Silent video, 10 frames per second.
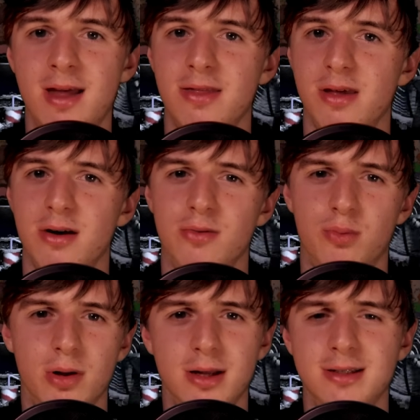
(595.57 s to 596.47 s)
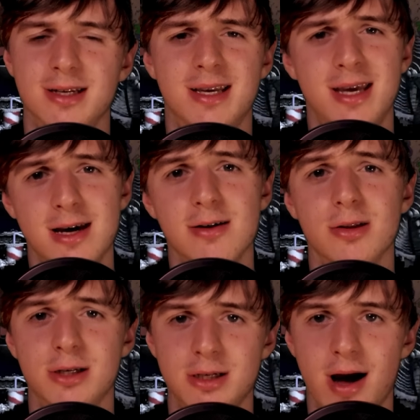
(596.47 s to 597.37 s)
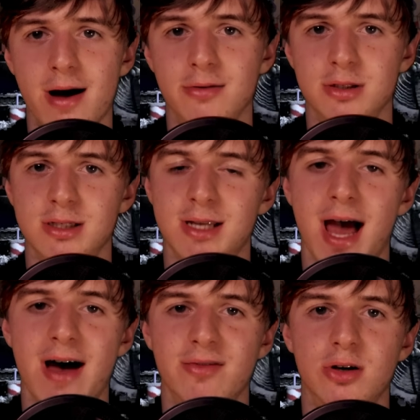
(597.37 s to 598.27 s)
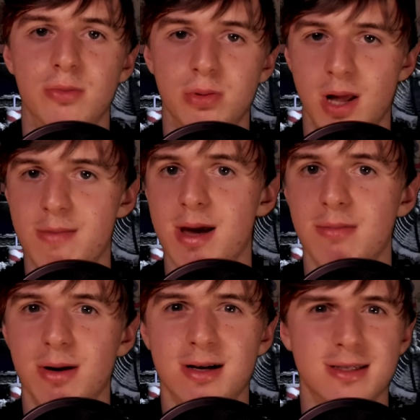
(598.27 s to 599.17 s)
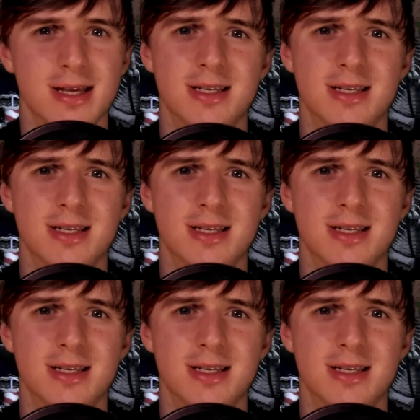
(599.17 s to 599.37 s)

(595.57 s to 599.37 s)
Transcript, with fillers: They're willing to kill a child just to have a new playmate because they